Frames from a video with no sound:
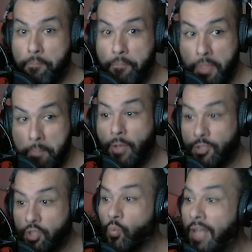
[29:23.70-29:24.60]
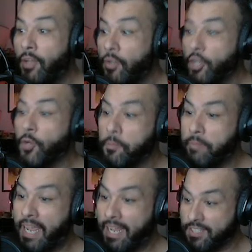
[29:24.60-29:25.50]
the most well-known
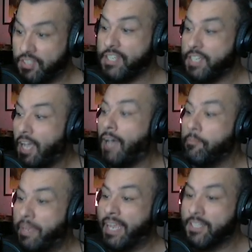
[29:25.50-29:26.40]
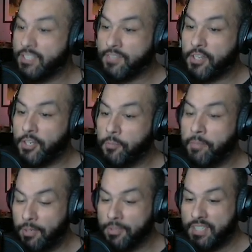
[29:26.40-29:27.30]
bands, the top bands of the nu
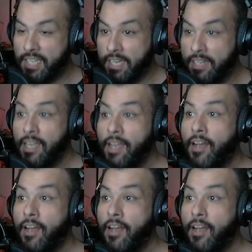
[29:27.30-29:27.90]
metal scene